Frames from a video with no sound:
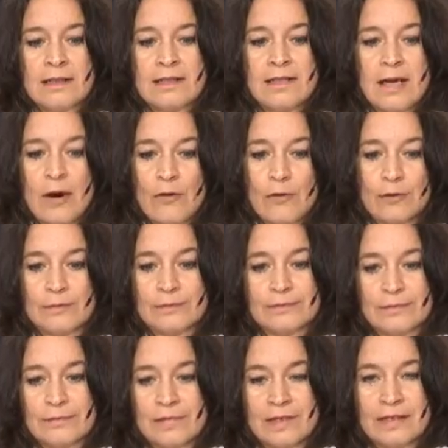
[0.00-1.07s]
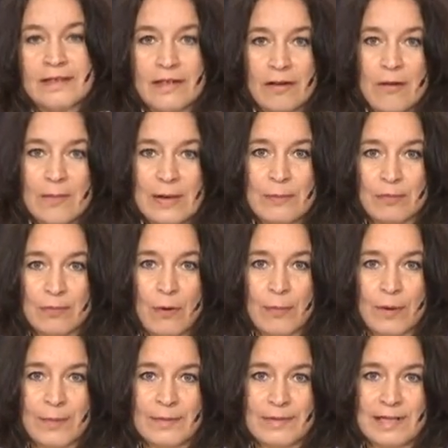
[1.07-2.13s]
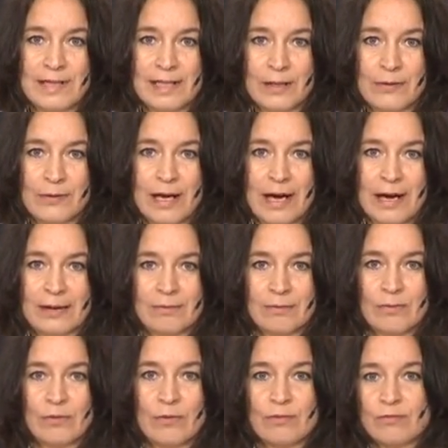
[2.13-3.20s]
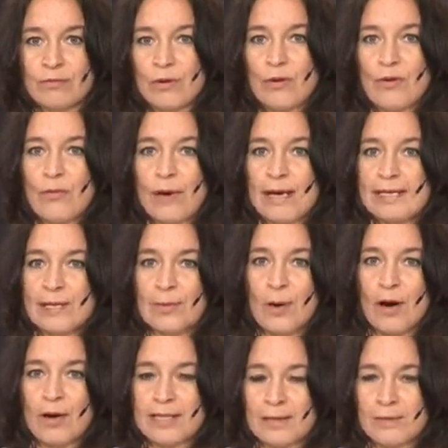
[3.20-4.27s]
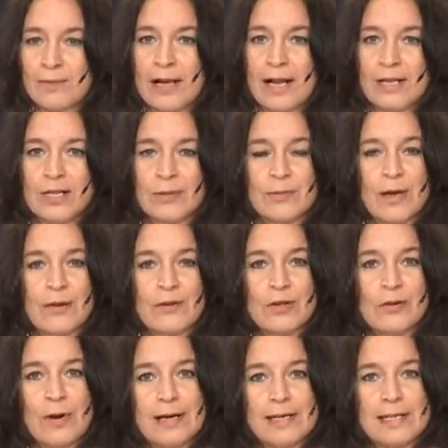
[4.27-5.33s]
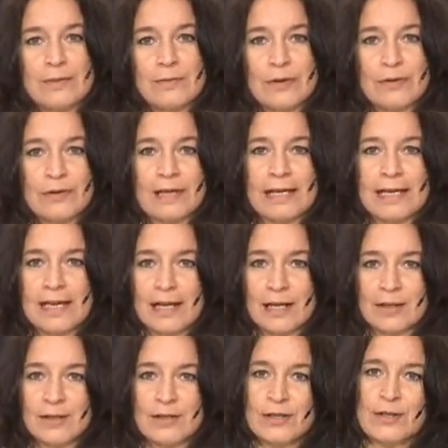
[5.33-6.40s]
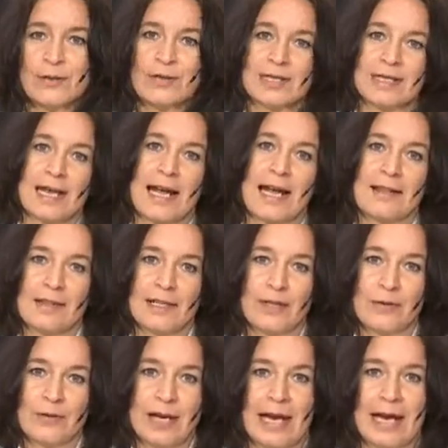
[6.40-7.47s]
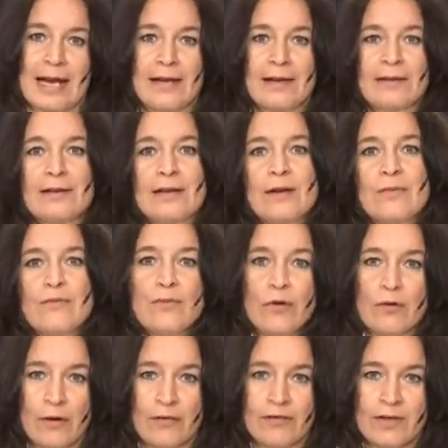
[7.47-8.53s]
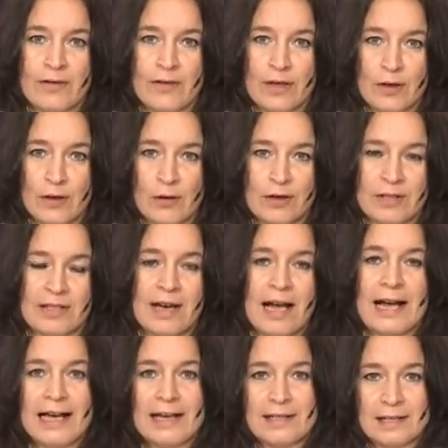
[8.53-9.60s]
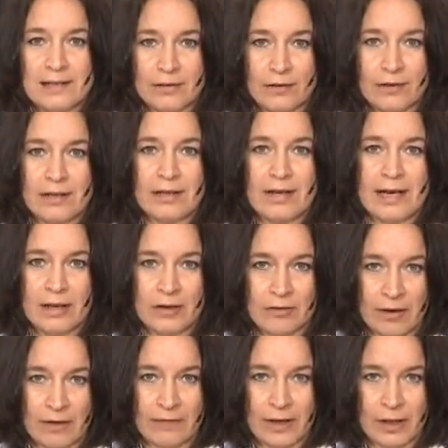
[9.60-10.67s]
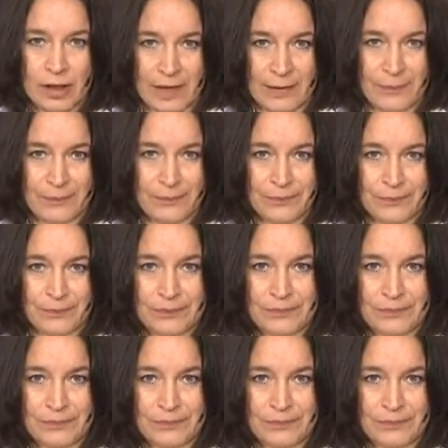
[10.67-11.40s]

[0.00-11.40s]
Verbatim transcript: So there are big problems in the UK. Always the part in Belgium goes quite smoothly, and as soon as I hit the UK, more often than not, I get stuck in a traffic jam.